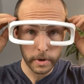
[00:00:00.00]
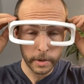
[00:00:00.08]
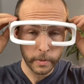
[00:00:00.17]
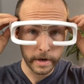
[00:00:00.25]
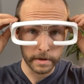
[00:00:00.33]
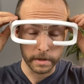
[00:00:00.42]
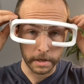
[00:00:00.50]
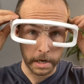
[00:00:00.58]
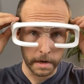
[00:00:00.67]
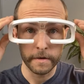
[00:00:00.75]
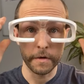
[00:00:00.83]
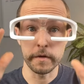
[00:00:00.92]
Pretty weird
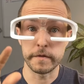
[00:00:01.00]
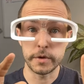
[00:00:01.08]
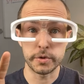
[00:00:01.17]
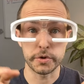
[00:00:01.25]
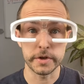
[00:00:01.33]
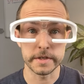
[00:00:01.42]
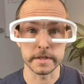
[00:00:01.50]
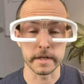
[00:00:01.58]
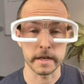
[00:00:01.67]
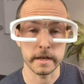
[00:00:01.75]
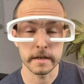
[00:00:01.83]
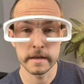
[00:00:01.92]
looking, very
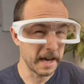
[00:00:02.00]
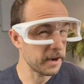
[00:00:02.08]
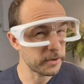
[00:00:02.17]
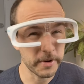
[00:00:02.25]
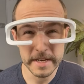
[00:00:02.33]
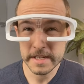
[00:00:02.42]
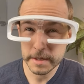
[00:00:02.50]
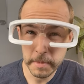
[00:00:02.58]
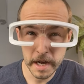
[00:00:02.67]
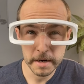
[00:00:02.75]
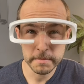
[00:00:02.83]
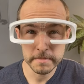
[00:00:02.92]
futuristic. Not crazy
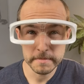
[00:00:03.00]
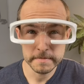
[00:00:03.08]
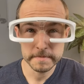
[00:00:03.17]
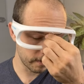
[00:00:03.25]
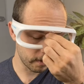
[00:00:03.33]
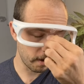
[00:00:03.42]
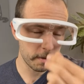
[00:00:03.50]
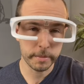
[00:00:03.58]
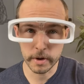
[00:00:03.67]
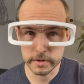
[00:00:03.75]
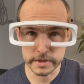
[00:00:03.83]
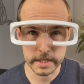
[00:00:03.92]
about them. There are
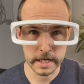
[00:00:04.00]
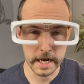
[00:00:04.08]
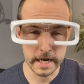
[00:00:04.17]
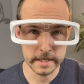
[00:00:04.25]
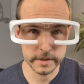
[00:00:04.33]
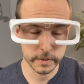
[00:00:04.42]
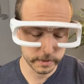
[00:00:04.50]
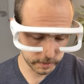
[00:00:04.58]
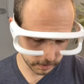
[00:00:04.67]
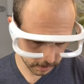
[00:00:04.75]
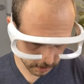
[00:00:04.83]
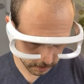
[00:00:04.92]
pros and cons, which
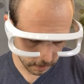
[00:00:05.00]
we'll go